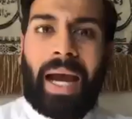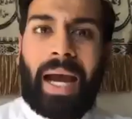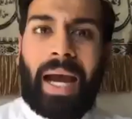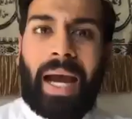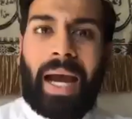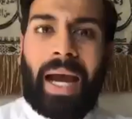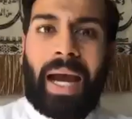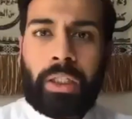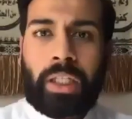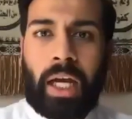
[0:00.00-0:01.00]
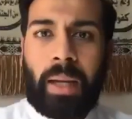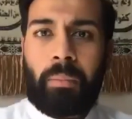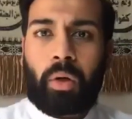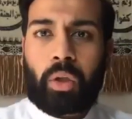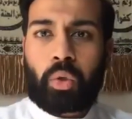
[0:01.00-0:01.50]
at that point in
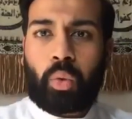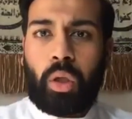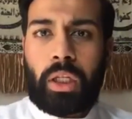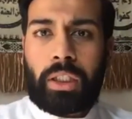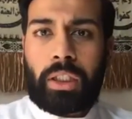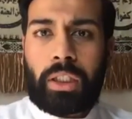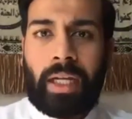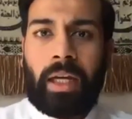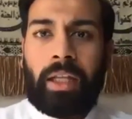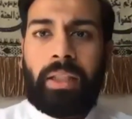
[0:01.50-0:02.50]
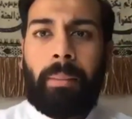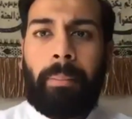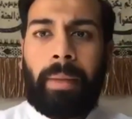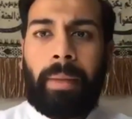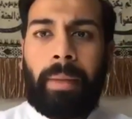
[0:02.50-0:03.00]
time, Rasulullah is in Medina,
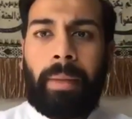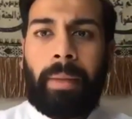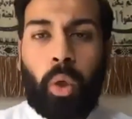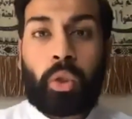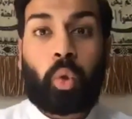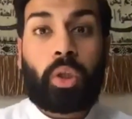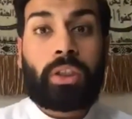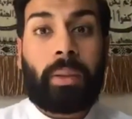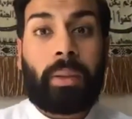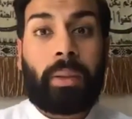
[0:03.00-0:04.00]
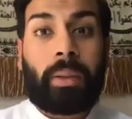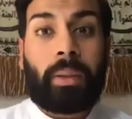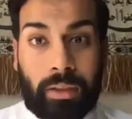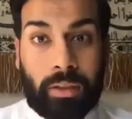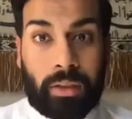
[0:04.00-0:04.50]
the message is going towards the
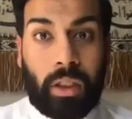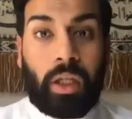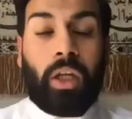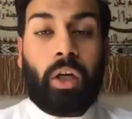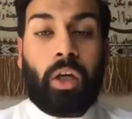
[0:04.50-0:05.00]
Meccans.